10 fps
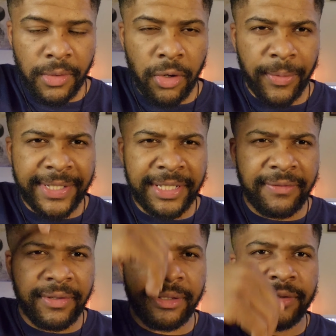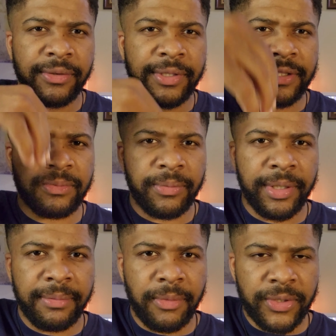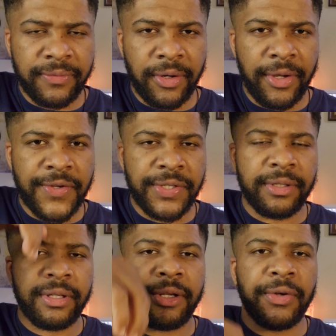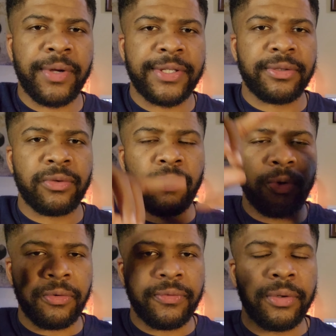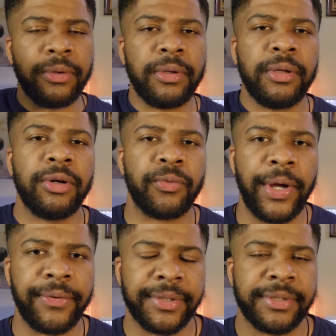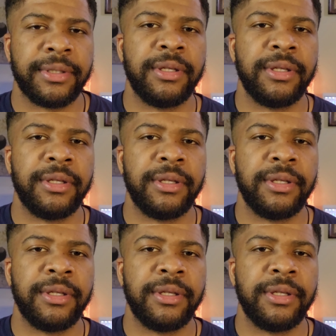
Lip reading: are receiving it. So this is where we're getting most of our energy, and it creates a toroidal field around us.